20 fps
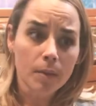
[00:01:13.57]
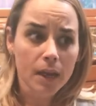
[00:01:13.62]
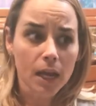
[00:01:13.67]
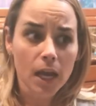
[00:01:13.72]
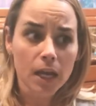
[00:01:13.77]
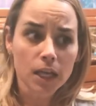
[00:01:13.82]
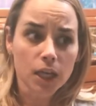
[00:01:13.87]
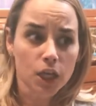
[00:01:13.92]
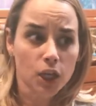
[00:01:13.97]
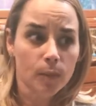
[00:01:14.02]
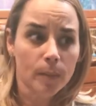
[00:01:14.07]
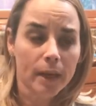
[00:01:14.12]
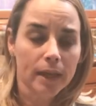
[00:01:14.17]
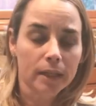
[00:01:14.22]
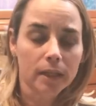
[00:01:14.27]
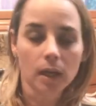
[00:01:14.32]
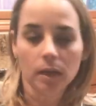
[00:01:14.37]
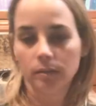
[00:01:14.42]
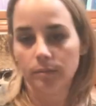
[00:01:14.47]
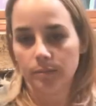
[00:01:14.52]
oh my God,
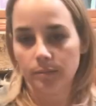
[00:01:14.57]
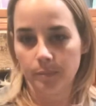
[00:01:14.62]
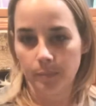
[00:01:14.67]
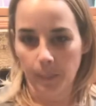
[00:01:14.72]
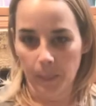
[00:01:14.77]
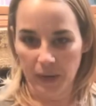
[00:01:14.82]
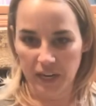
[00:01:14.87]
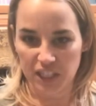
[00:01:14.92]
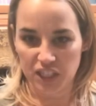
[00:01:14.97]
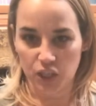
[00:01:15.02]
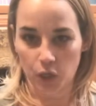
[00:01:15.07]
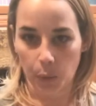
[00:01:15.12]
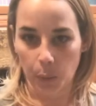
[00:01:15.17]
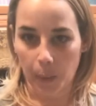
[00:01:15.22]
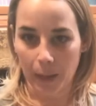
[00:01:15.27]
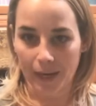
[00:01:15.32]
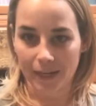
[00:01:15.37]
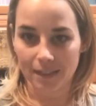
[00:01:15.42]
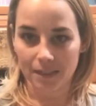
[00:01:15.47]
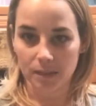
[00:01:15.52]
Cuban, but it's all
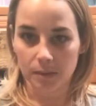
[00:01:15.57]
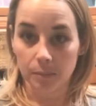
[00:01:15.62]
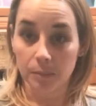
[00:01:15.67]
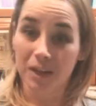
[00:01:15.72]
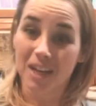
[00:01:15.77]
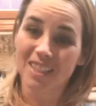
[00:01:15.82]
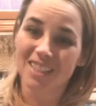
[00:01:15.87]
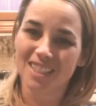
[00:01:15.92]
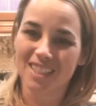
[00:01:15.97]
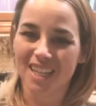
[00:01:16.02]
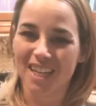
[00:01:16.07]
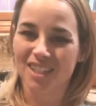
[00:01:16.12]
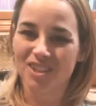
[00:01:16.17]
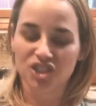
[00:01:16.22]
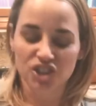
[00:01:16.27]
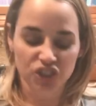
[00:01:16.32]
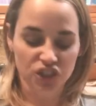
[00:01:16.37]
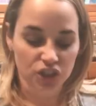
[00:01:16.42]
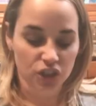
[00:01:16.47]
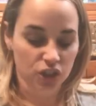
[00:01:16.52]
right because it
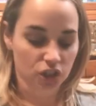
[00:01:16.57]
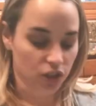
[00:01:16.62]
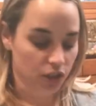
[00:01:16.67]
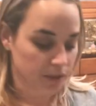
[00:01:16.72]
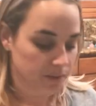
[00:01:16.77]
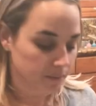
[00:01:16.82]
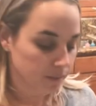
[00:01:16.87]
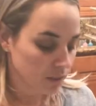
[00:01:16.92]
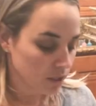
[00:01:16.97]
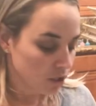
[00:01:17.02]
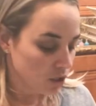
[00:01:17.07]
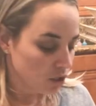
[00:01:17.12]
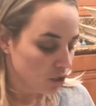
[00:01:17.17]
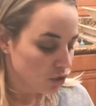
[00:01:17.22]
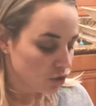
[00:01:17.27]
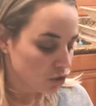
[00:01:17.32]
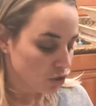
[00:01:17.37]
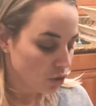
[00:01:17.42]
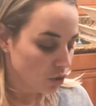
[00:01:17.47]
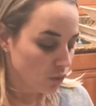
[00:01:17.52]
tastes just as good.
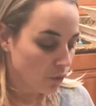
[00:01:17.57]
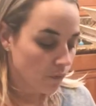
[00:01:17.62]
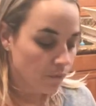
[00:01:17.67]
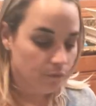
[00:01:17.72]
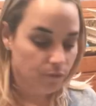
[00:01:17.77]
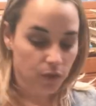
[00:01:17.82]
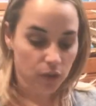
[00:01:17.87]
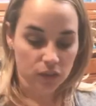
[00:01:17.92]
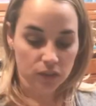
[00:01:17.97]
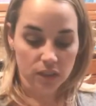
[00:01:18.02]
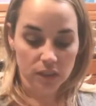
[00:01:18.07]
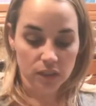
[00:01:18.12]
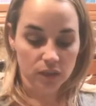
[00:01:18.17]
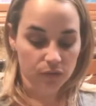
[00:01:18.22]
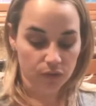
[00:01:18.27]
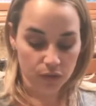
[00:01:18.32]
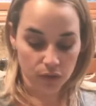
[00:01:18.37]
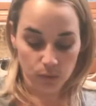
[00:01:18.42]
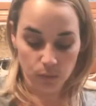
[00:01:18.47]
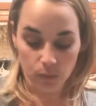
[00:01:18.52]
So first things
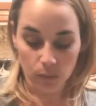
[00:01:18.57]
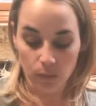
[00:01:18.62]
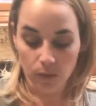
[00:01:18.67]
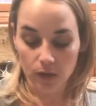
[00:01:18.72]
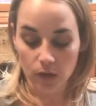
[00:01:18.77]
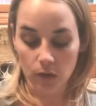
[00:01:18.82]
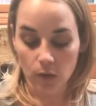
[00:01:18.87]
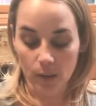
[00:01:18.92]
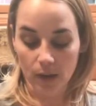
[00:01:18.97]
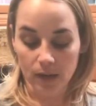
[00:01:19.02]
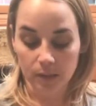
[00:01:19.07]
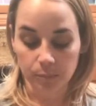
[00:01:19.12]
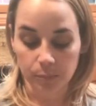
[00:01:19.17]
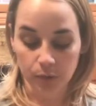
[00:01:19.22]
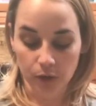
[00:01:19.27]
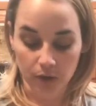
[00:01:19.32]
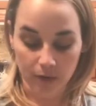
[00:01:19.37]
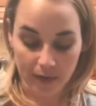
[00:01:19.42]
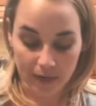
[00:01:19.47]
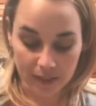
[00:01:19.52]
first, we wanna go ahead and
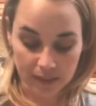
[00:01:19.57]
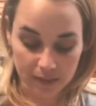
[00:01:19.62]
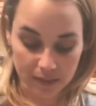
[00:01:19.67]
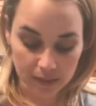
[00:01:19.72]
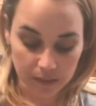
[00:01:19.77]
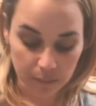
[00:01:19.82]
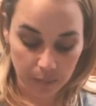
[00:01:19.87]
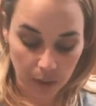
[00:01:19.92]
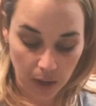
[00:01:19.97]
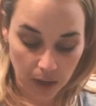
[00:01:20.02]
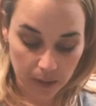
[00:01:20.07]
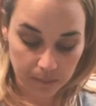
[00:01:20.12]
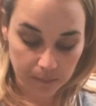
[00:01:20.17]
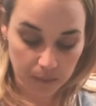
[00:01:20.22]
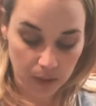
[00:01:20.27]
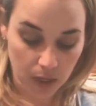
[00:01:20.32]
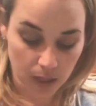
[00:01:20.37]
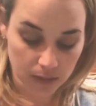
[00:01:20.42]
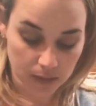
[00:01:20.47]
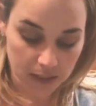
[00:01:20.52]
put our Instant Pot
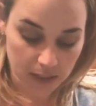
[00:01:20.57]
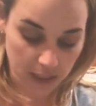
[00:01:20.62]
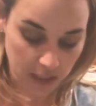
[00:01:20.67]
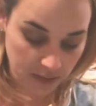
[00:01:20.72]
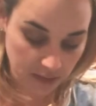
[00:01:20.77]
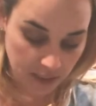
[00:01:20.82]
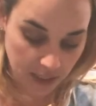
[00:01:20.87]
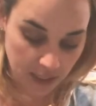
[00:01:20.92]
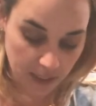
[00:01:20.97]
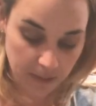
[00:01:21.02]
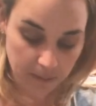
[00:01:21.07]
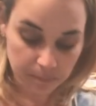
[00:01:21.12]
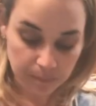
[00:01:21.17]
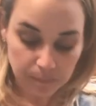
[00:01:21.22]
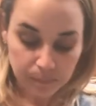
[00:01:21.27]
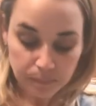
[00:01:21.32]
on saute.